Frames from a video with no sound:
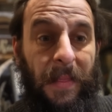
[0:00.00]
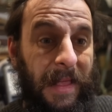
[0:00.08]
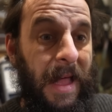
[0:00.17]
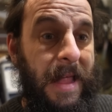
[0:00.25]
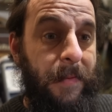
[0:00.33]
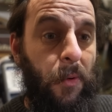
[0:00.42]
The
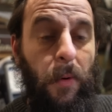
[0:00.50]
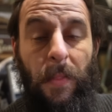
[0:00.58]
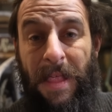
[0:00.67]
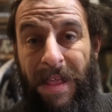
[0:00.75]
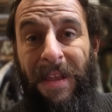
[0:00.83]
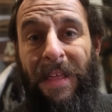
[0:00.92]
cable,
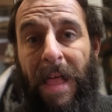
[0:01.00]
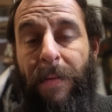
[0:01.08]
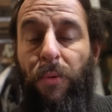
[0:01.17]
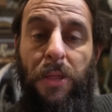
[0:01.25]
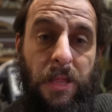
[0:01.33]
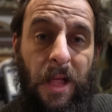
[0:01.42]
the inner
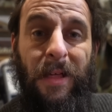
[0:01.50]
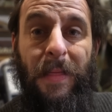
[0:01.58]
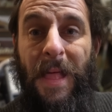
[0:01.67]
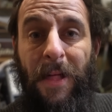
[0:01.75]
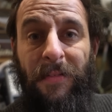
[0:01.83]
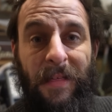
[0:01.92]
cable stuck in
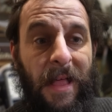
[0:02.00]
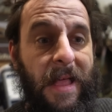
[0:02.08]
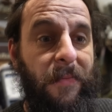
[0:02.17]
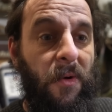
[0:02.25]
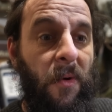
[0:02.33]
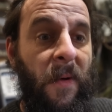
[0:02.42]
the outer
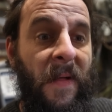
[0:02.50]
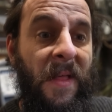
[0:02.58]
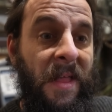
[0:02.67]
cable,